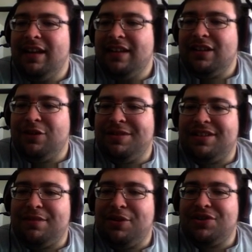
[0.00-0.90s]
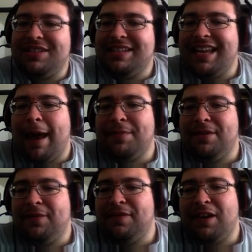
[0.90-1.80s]
Humans are the most
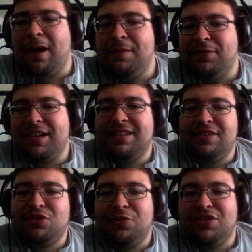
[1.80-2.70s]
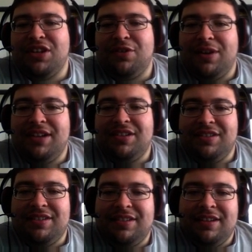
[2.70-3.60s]
adaptive of the common races, short
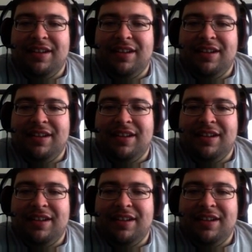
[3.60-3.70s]
generations,